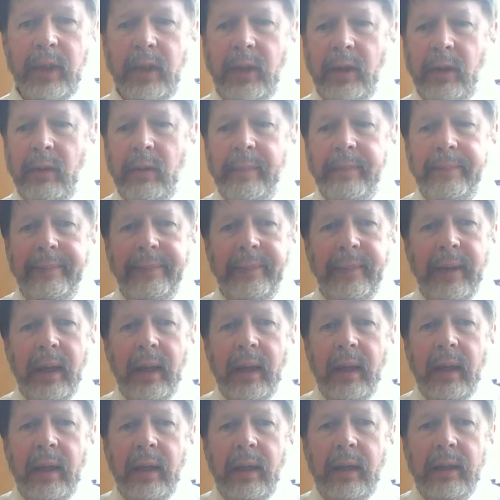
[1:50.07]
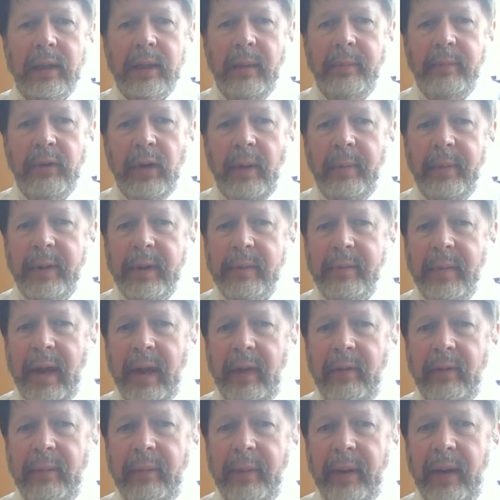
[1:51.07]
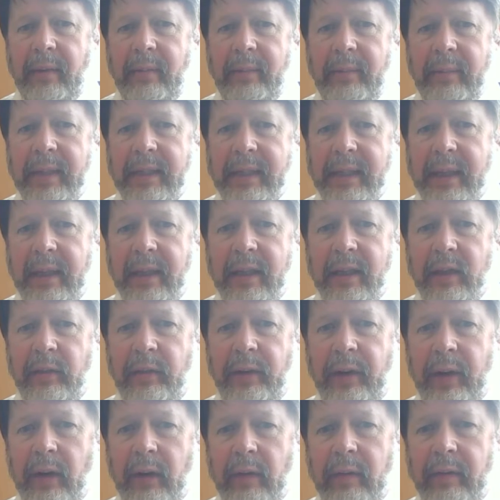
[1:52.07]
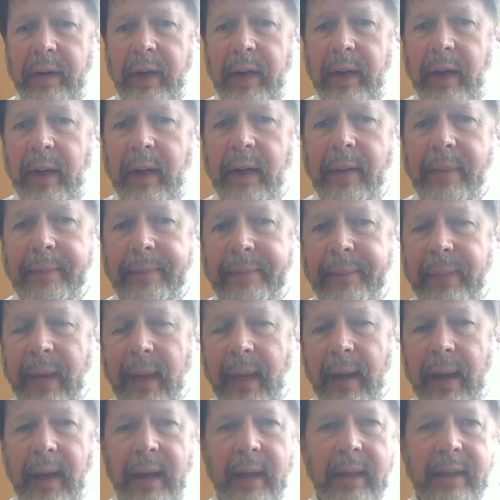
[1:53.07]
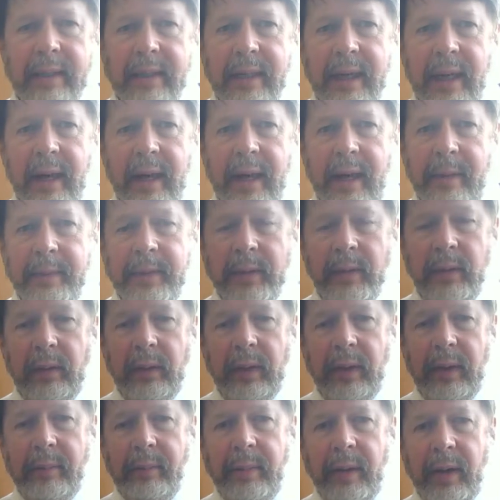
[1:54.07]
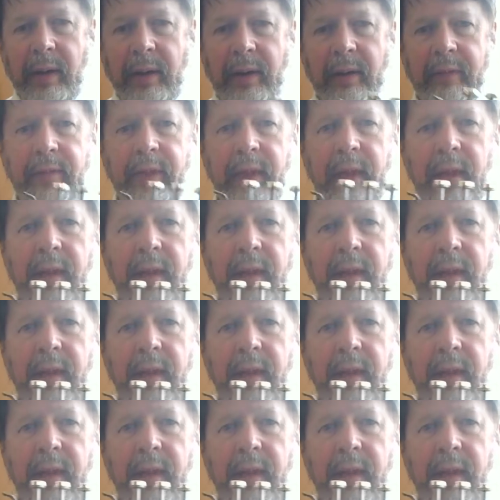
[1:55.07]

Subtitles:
you. Some trumpets may even be missing this finger ring. It's not absolutely imperative that